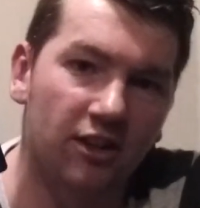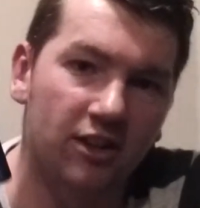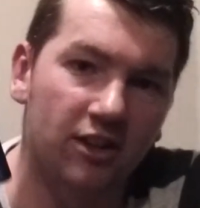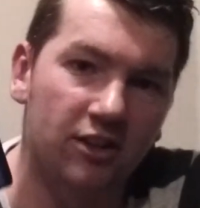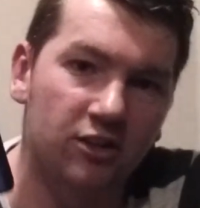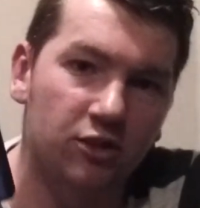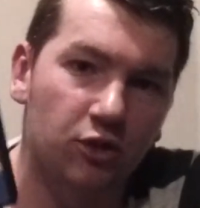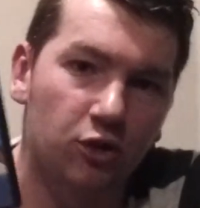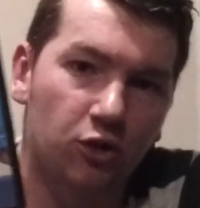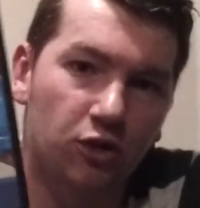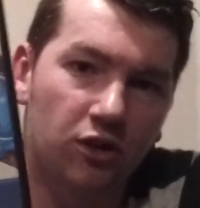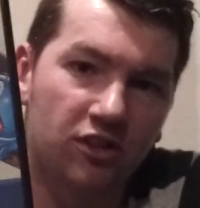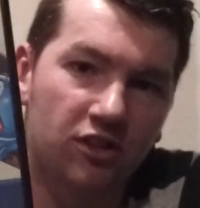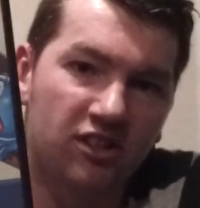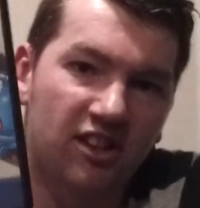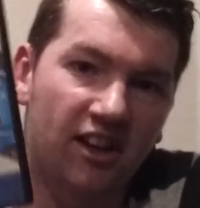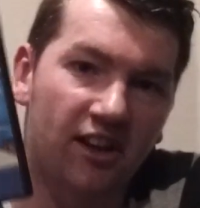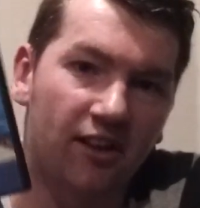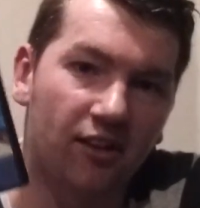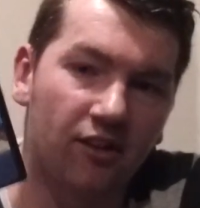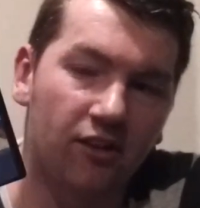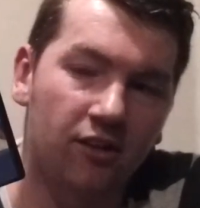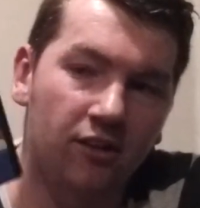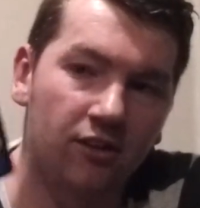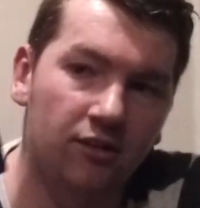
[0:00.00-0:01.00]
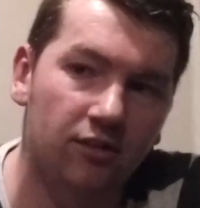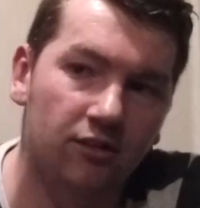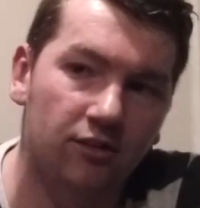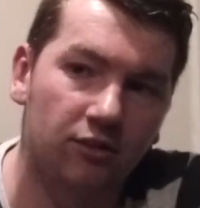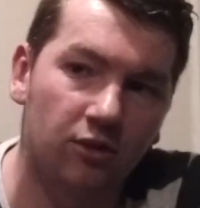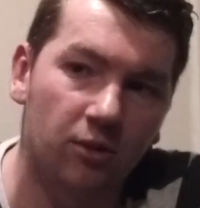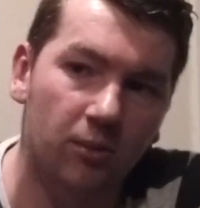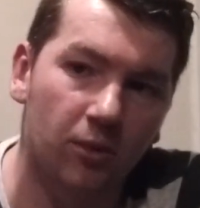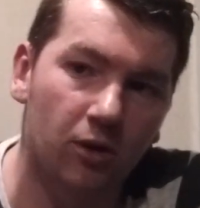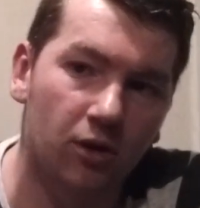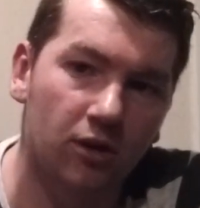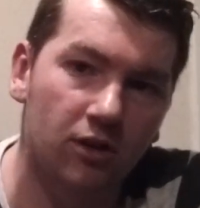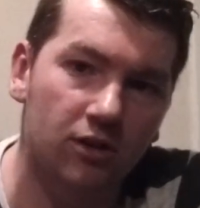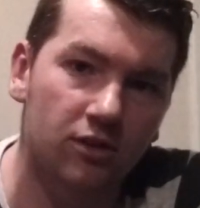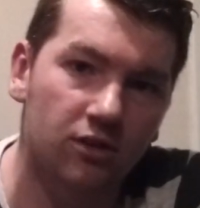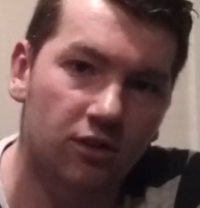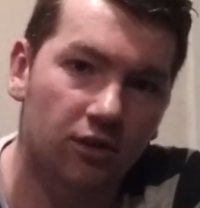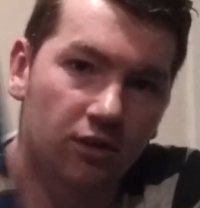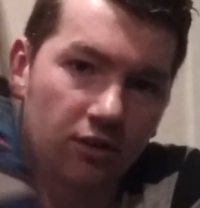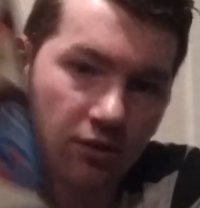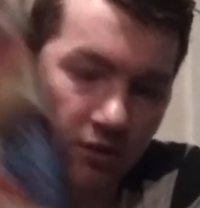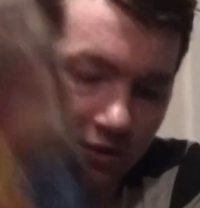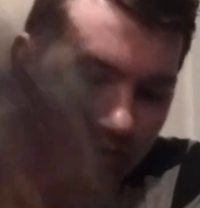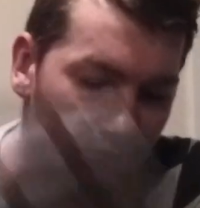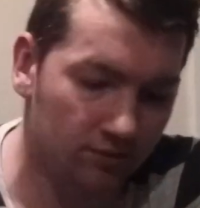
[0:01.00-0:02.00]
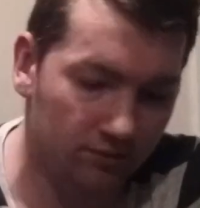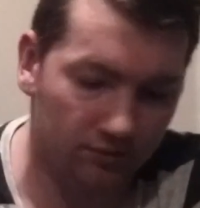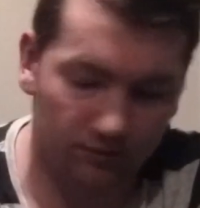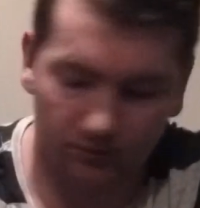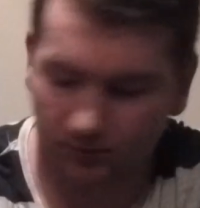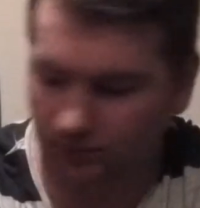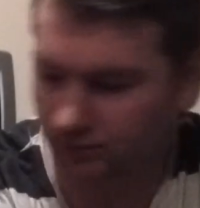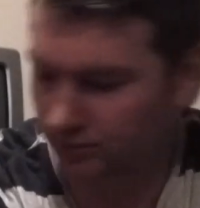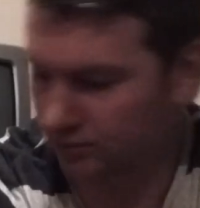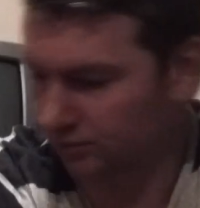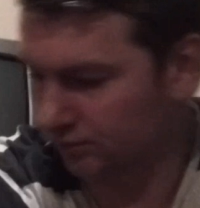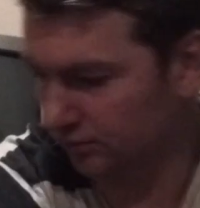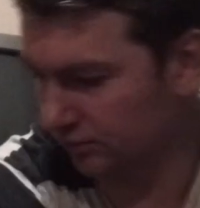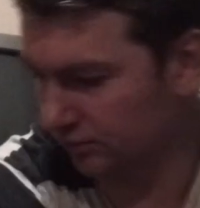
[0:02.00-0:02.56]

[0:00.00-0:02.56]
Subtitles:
Not nearly as good as either, to be honest.